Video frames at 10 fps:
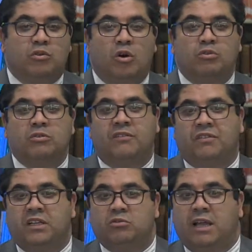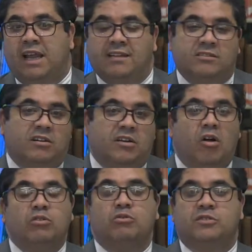go to the field to Alaska and
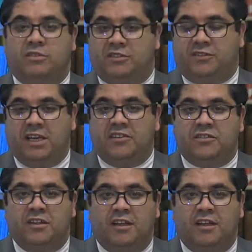all those states,